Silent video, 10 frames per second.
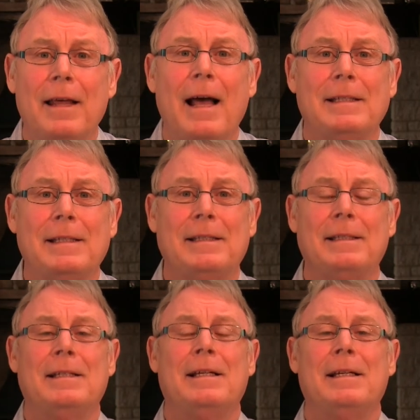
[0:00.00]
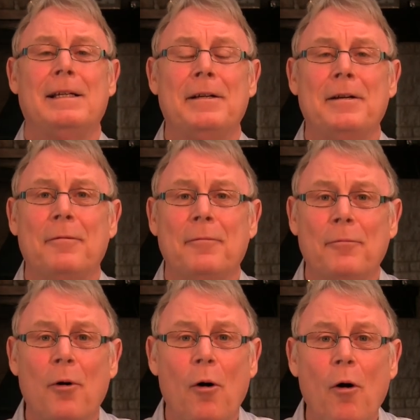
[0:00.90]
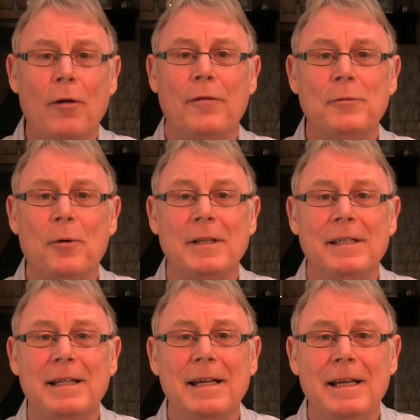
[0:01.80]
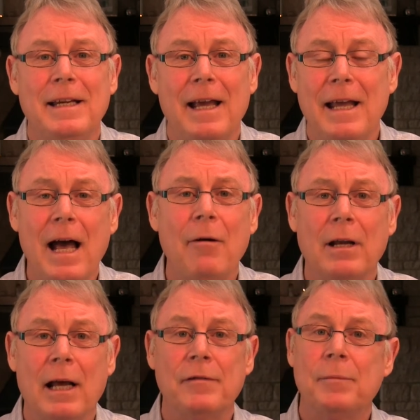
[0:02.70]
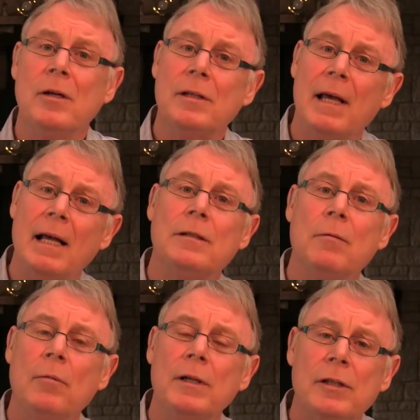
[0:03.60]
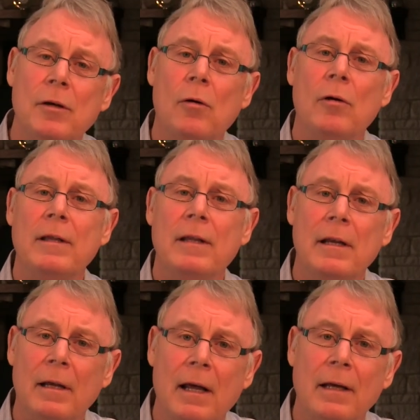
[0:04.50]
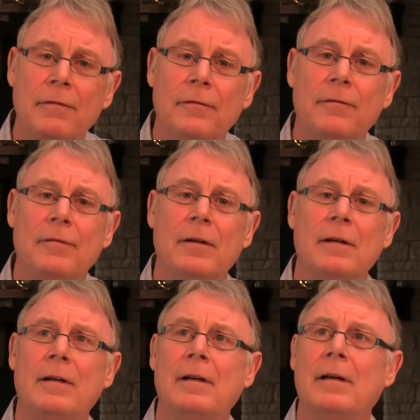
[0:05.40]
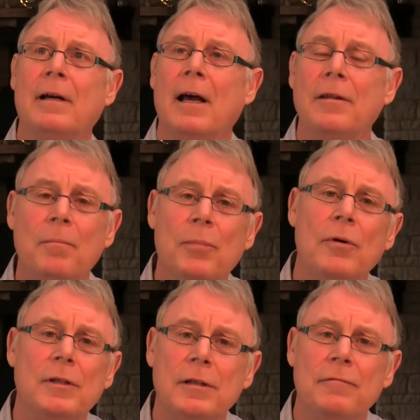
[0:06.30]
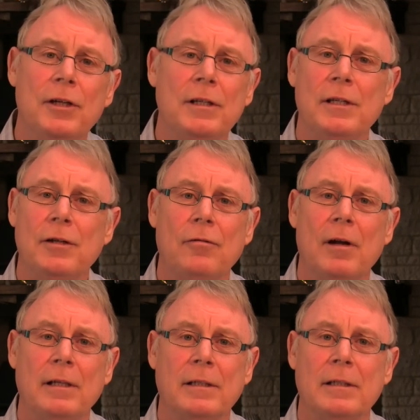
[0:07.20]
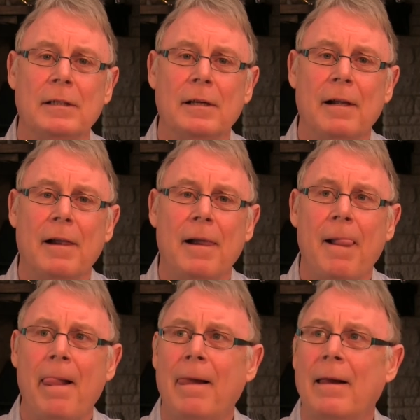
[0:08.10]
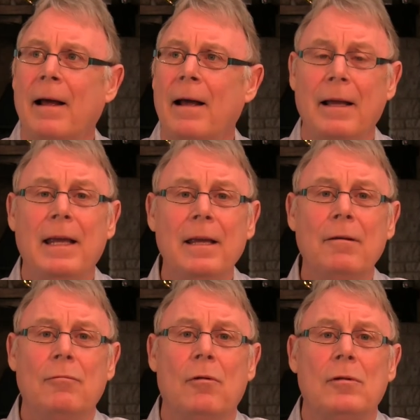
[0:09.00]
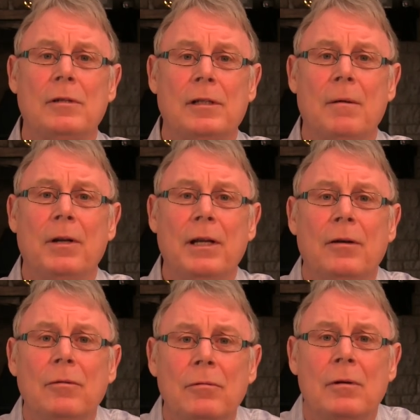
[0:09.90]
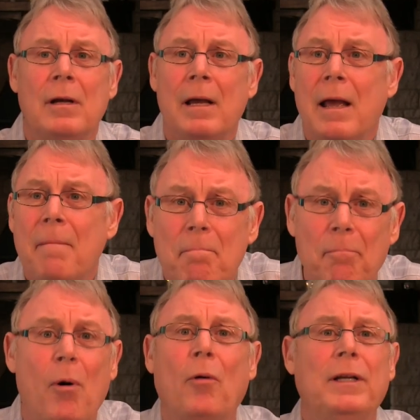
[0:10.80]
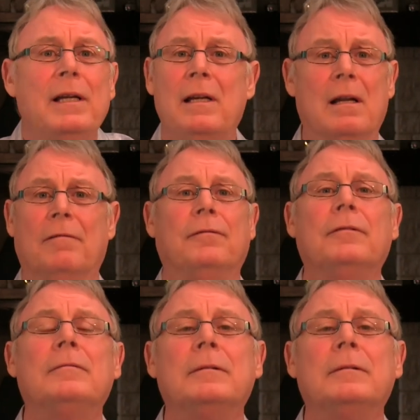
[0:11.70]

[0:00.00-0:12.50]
that's what all of us want to see in our lives, because that's what we saw in the life and the person of Jesus Christ. He was somebody who embodied love.